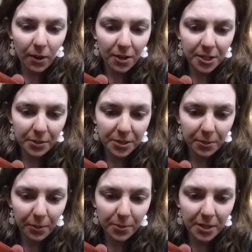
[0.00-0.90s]
or our
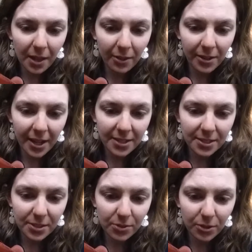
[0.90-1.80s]
toasted rose color next,
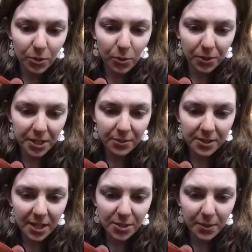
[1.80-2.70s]
because those are cool
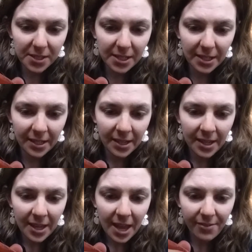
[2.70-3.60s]
tones, and I just want to see
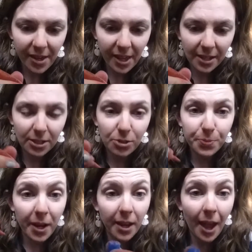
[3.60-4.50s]
if I like those.
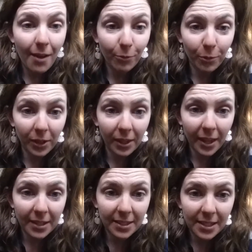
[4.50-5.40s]
But I have really
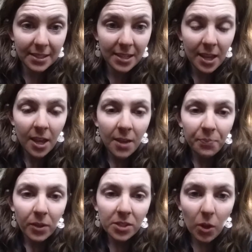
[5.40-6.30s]
liked this.
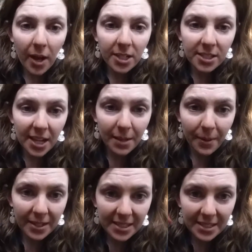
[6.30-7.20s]
So I just take
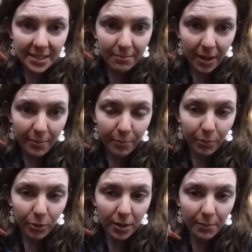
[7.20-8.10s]
my
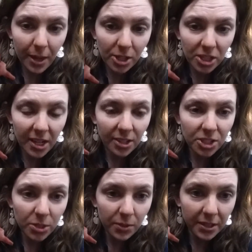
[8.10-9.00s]
cream blush, and I'll
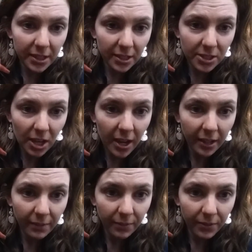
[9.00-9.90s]
just do a little
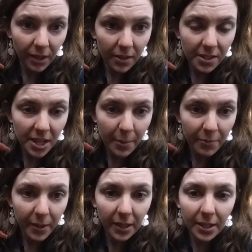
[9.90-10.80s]
dot on the top
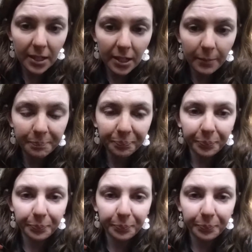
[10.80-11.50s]
of my lid here.